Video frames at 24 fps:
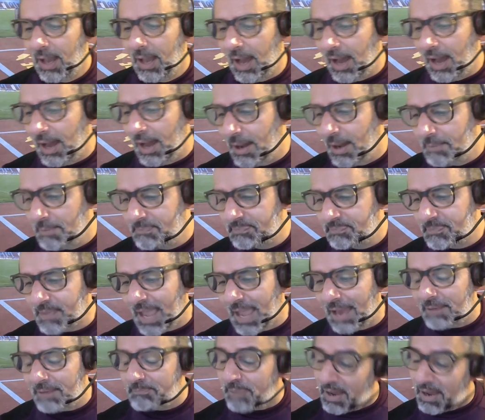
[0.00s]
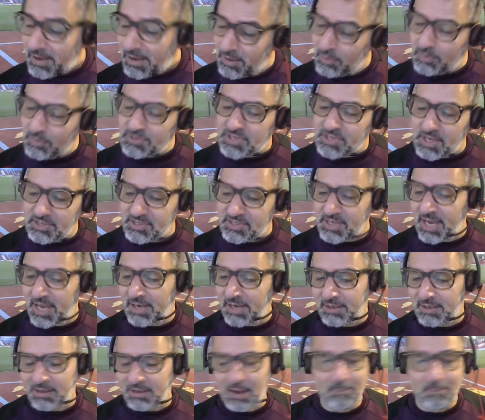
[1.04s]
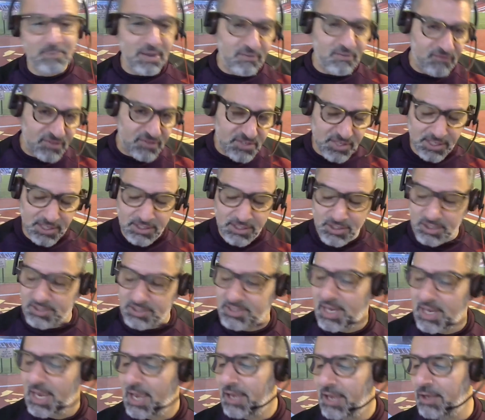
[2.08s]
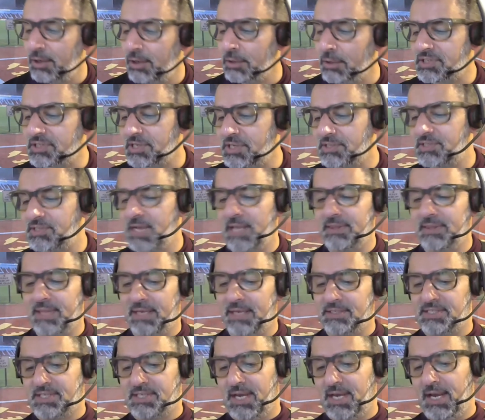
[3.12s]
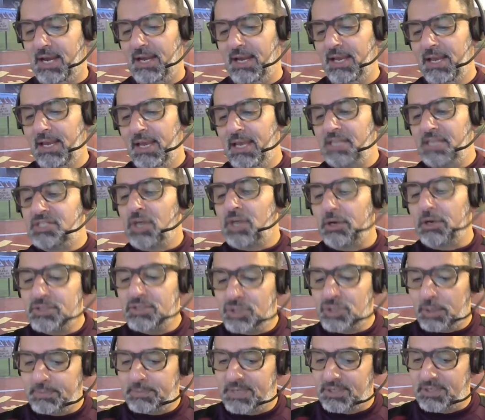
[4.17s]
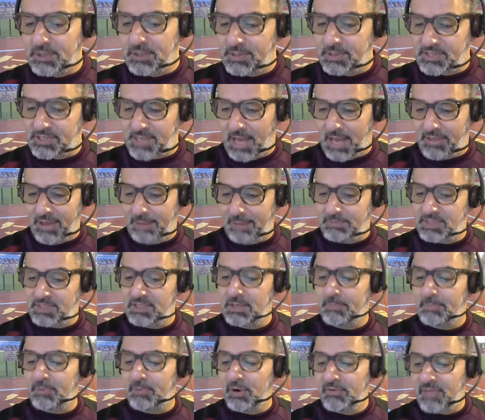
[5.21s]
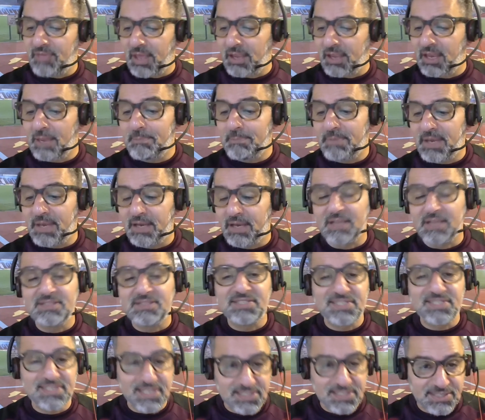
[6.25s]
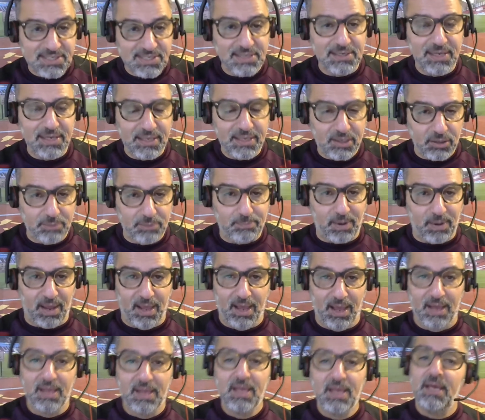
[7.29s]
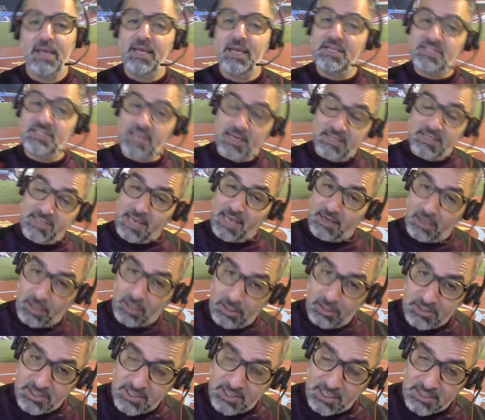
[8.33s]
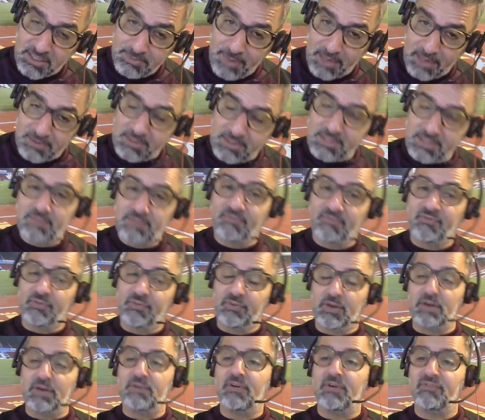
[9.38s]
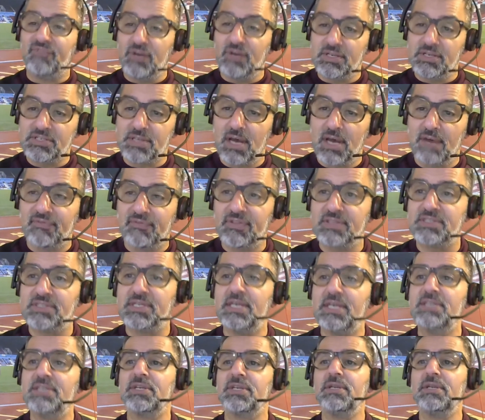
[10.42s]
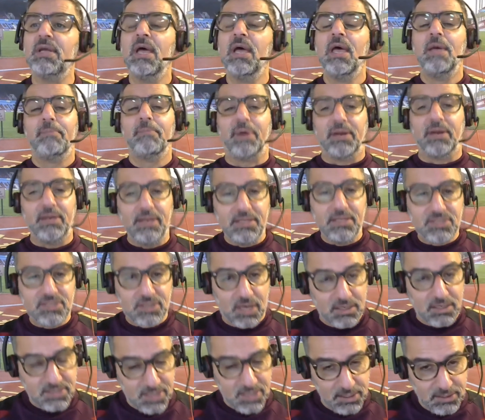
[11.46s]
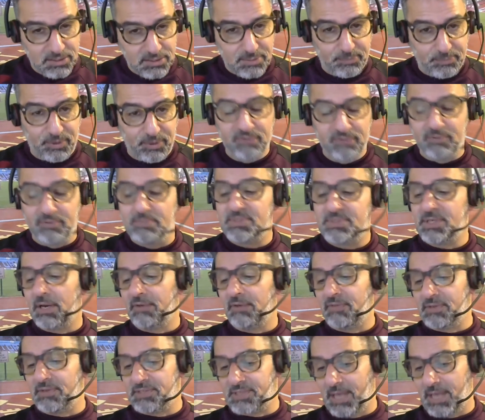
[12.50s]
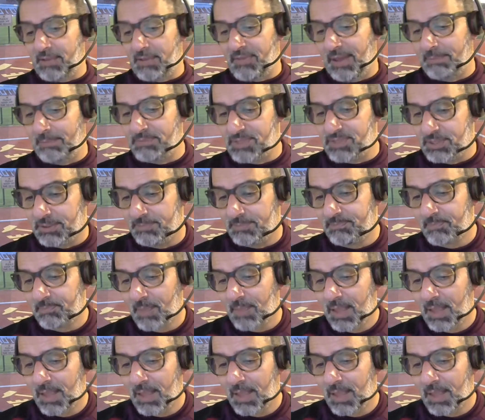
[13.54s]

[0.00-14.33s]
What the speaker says: But he also said, I'm being facetious. He also said that he's got a job to do at Southampton to prove that he can be a consistently good player. He said he's had a good 6 months, good first half of the season, but he needs to continue to prove himself at Southampton.